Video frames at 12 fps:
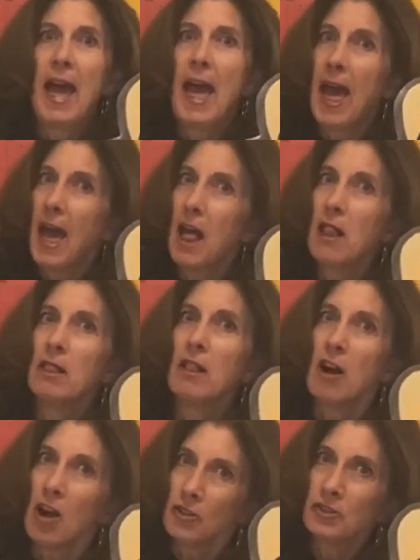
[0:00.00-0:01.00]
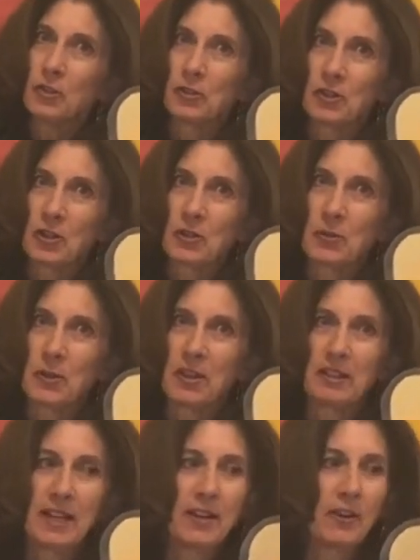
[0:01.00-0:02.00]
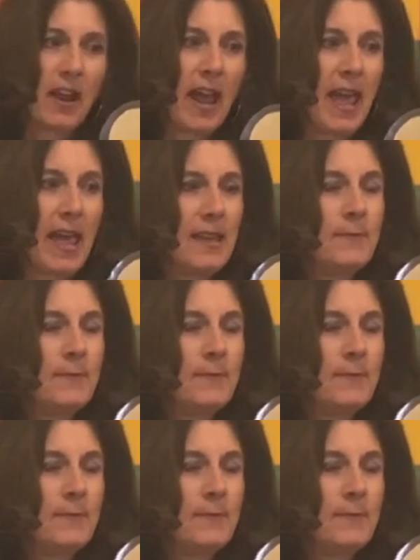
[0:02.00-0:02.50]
owl also starts with the letter A.